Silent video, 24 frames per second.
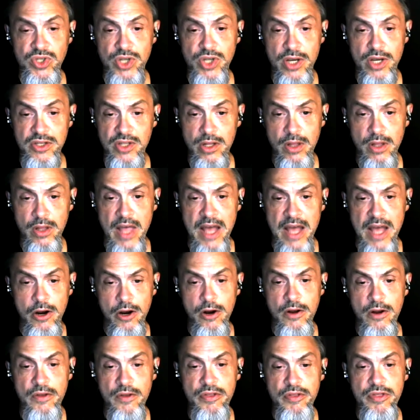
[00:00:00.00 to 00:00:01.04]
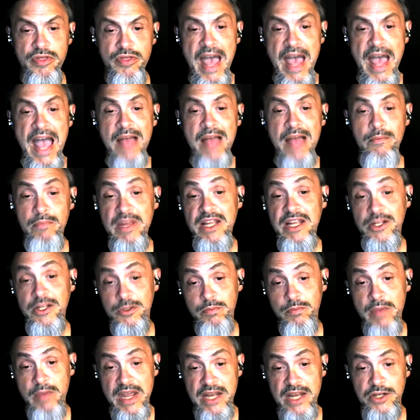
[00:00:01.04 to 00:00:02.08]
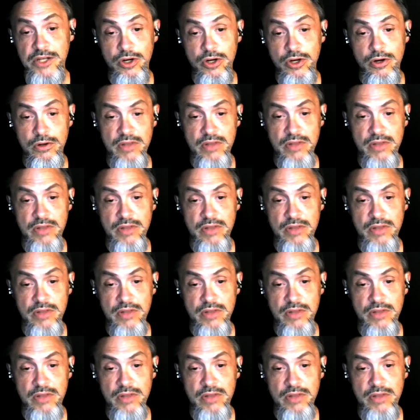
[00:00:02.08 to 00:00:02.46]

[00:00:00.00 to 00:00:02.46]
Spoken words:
just a letter, that means major.